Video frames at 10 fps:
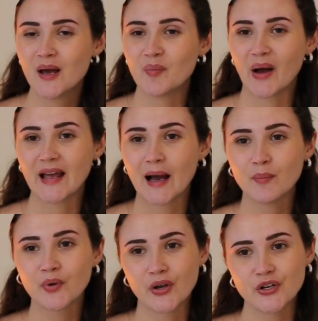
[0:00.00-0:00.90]
But I
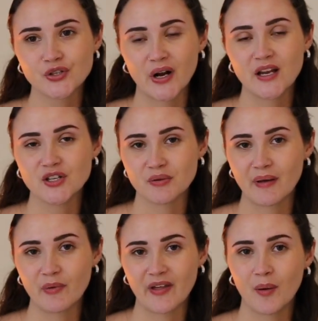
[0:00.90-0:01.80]
am going to try and do
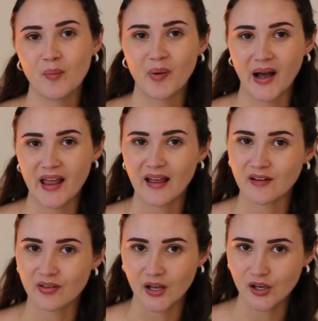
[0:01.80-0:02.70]
it without buying
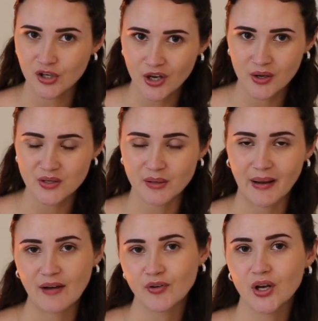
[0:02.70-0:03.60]
anything new. So I
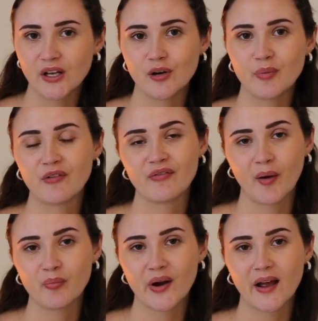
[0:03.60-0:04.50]
have got a little bit of
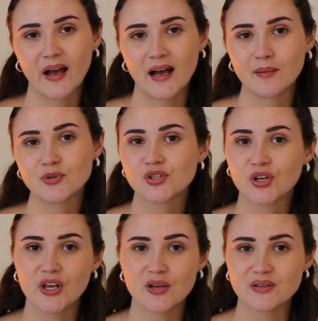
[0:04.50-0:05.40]
fabric and I'm just
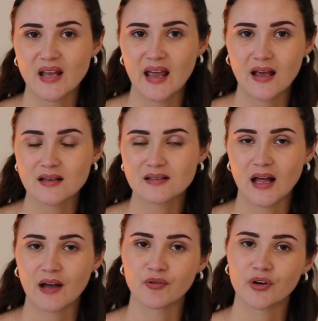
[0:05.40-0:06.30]
to use inks
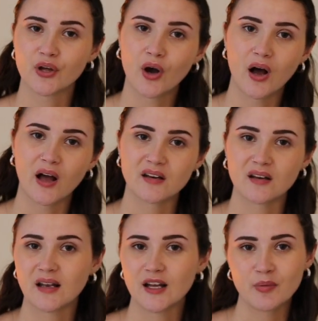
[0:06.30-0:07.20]
that I've already got and
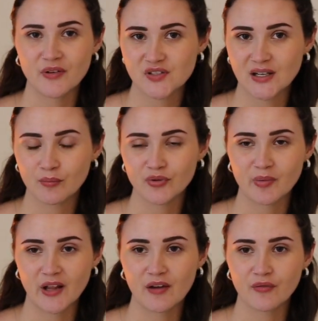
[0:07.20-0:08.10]
a little bit of stamp
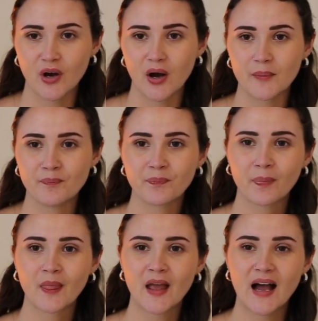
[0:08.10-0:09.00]
rubber that I've got.
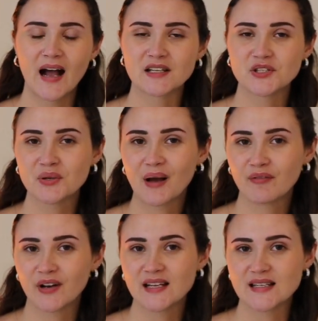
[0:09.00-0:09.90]
And I do have
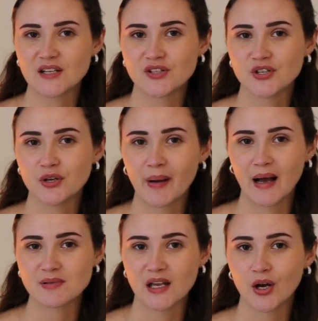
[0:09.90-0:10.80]
an idea to do
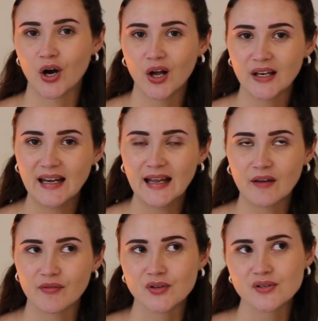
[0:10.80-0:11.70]
perhaps like a holly
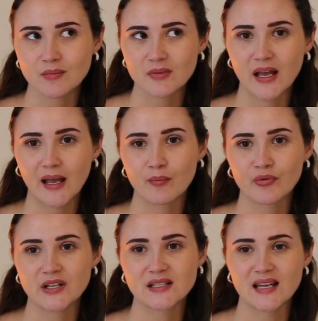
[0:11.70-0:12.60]
leaf or something and
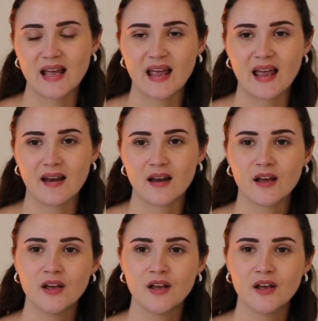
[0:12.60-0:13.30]
print it in